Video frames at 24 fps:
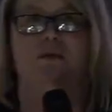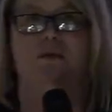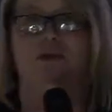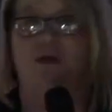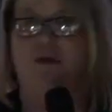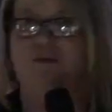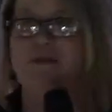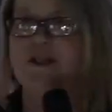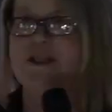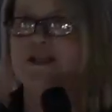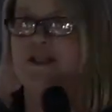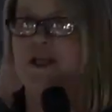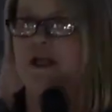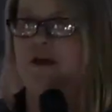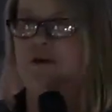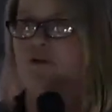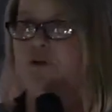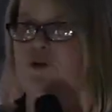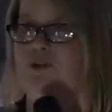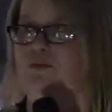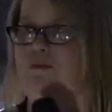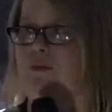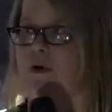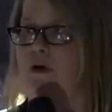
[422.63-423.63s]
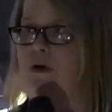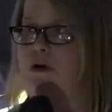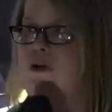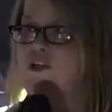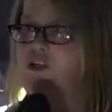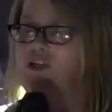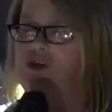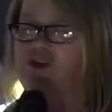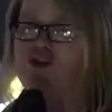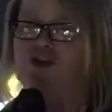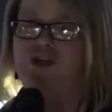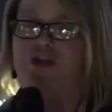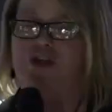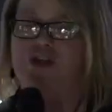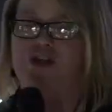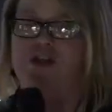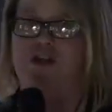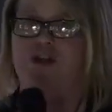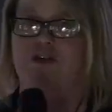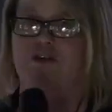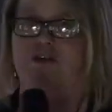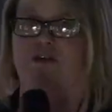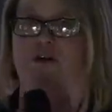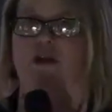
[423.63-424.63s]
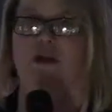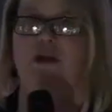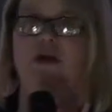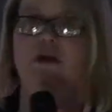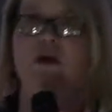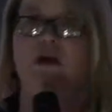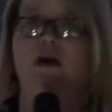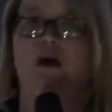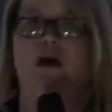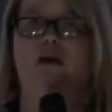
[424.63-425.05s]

Columbus State with my associate's degree